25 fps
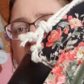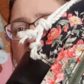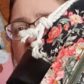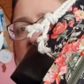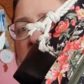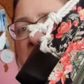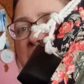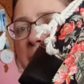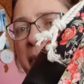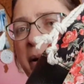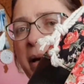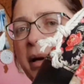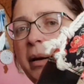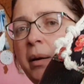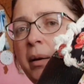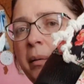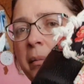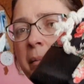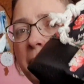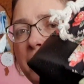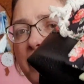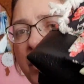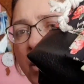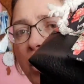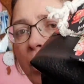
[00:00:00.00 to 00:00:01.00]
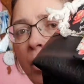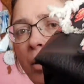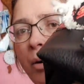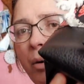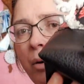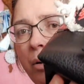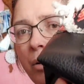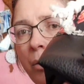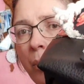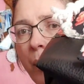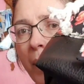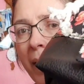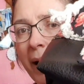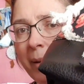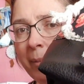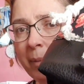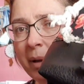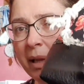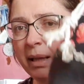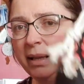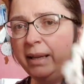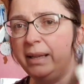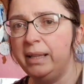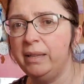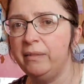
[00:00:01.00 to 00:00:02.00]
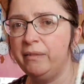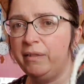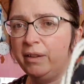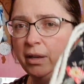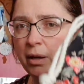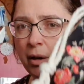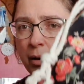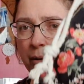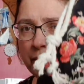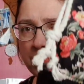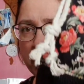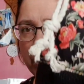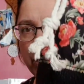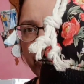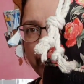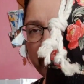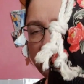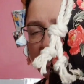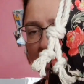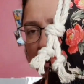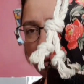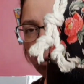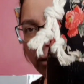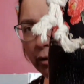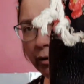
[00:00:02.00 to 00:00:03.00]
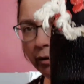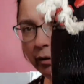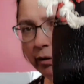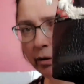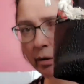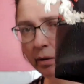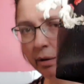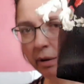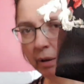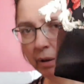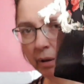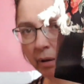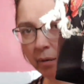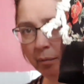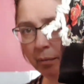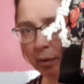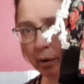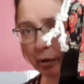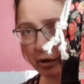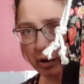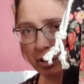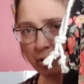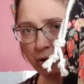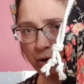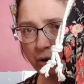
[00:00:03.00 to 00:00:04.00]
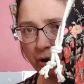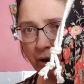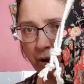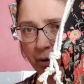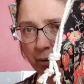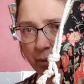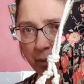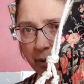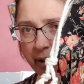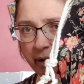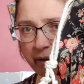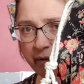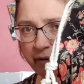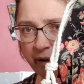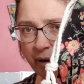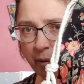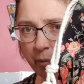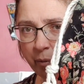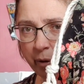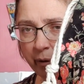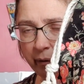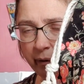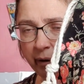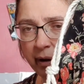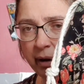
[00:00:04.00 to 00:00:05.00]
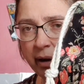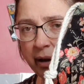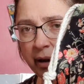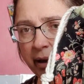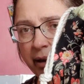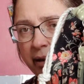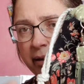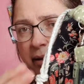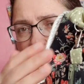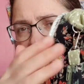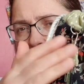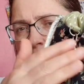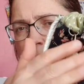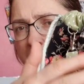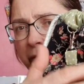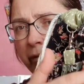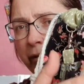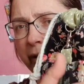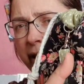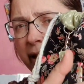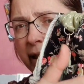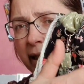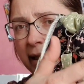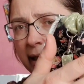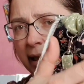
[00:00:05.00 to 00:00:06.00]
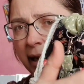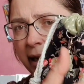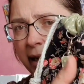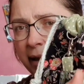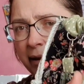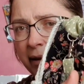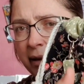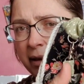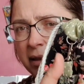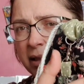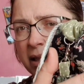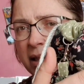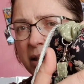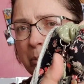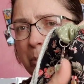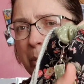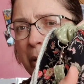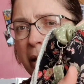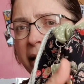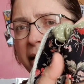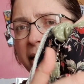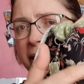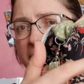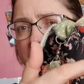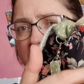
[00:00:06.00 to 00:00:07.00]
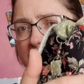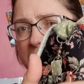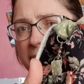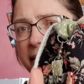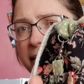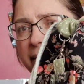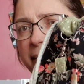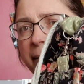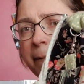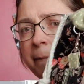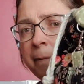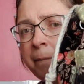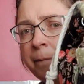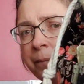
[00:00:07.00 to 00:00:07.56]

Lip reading: it'd be more wipe clean if it goes on the floor. Plus it just goes without fabric really nice. I really like this. It's peonies,